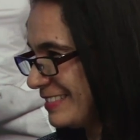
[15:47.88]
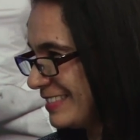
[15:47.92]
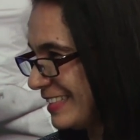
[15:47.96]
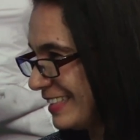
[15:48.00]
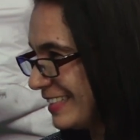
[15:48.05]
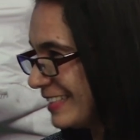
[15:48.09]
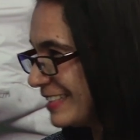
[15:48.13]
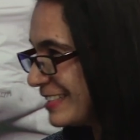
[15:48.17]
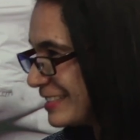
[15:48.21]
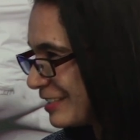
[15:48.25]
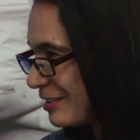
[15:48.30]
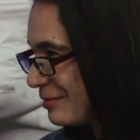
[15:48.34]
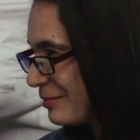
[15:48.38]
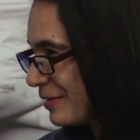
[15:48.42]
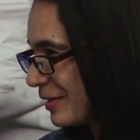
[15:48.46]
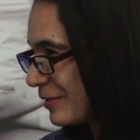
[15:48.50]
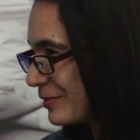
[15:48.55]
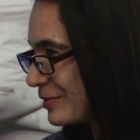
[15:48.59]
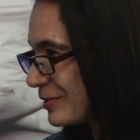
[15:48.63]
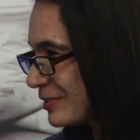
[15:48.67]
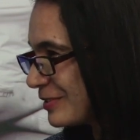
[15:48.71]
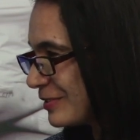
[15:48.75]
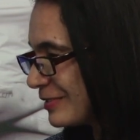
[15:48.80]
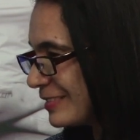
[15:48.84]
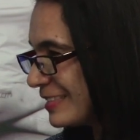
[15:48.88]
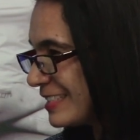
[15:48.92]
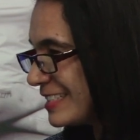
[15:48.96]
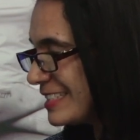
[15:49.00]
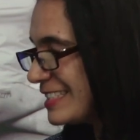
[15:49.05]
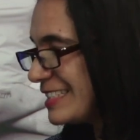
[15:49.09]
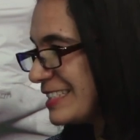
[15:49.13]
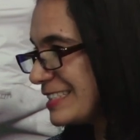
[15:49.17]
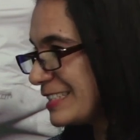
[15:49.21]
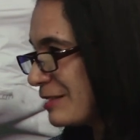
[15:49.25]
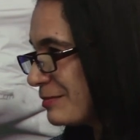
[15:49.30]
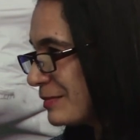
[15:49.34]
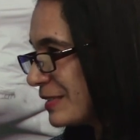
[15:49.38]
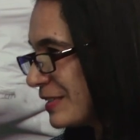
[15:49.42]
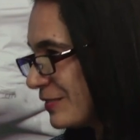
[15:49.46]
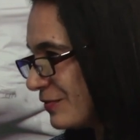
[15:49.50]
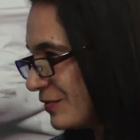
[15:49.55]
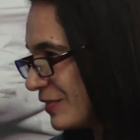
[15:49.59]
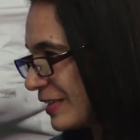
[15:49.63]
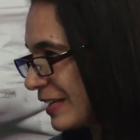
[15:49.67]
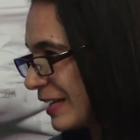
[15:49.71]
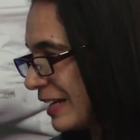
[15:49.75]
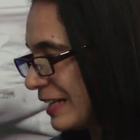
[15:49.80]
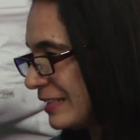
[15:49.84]
take this tobacco. So this is some
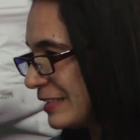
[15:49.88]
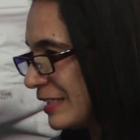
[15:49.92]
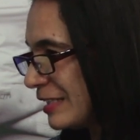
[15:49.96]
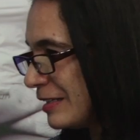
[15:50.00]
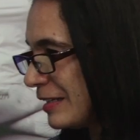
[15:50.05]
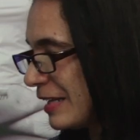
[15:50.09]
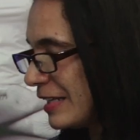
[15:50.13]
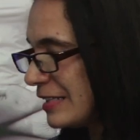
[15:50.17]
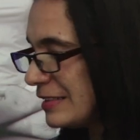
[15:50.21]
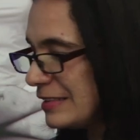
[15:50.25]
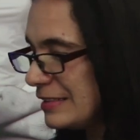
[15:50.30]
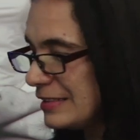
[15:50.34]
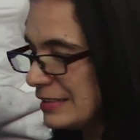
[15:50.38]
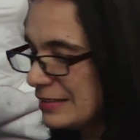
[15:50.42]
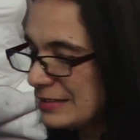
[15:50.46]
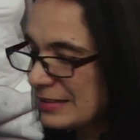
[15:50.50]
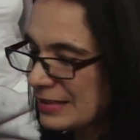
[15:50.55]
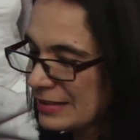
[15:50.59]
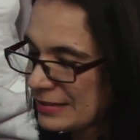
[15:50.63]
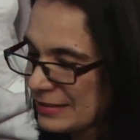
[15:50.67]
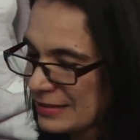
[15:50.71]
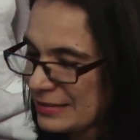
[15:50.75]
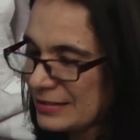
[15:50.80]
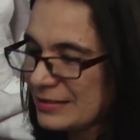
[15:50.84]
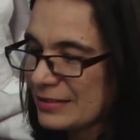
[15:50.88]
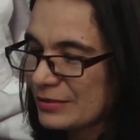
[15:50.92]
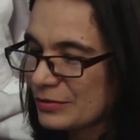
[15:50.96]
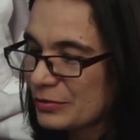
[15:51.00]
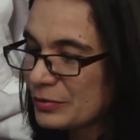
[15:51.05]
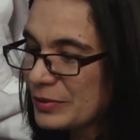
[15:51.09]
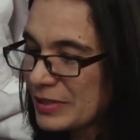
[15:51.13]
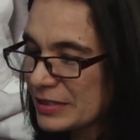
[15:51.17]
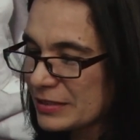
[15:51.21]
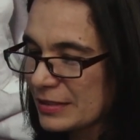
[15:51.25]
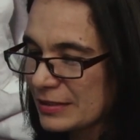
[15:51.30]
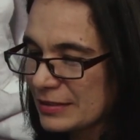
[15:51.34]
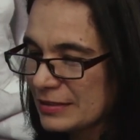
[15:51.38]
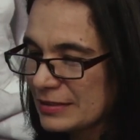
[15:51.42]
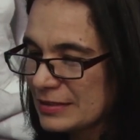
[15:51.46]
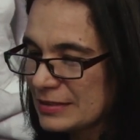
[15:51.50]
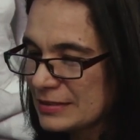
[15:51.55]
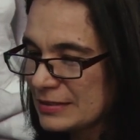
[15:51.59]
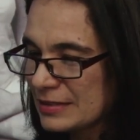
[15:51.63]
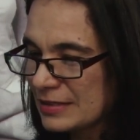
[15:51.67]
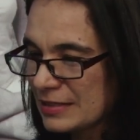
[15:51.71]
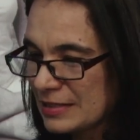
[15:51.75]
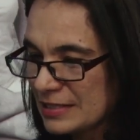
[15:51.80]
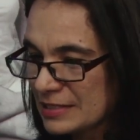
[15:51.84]
difficult, and I think with
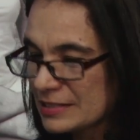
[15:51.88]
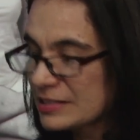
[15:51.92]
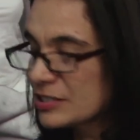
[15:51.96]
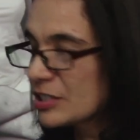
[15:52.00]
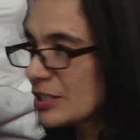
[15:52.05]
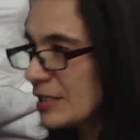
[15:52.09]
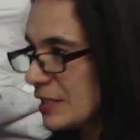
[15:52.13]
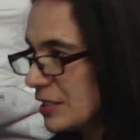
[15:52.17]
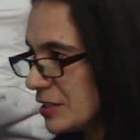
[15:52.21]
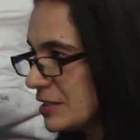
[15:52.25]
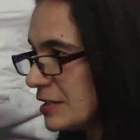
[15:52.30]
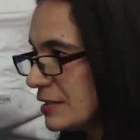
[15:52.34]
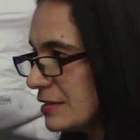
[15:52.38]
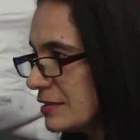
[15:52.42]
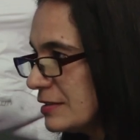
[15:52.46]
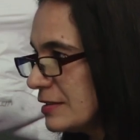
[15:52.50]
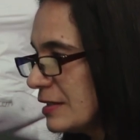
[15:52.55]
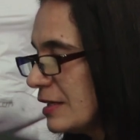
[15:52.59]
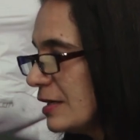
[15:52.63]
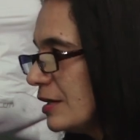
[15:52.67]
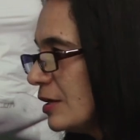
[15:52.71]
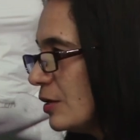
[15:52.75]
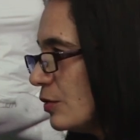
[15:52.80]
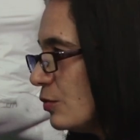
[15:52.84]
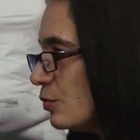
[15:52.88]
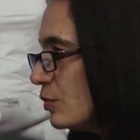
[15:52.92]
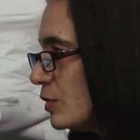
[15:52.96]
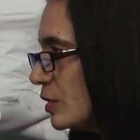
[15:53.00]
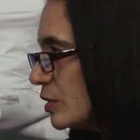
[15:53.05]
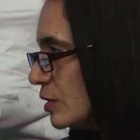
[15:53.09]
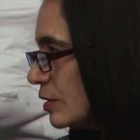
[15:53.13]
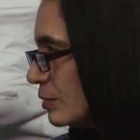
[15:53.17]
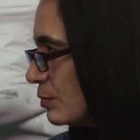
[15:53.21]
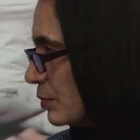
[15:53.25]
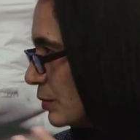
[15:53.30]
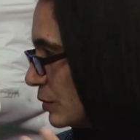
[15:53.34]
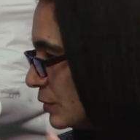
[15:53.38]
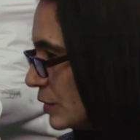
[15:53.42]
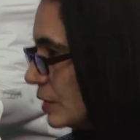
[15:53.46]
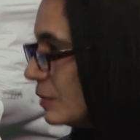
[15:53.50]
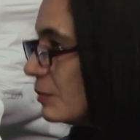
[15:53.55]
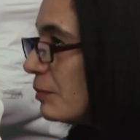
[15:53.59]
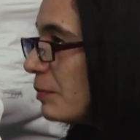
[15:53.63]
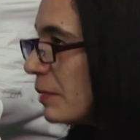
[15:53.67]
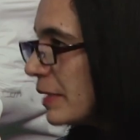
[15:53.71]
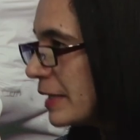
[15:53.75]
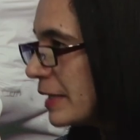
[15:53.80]
these legislations, we to put in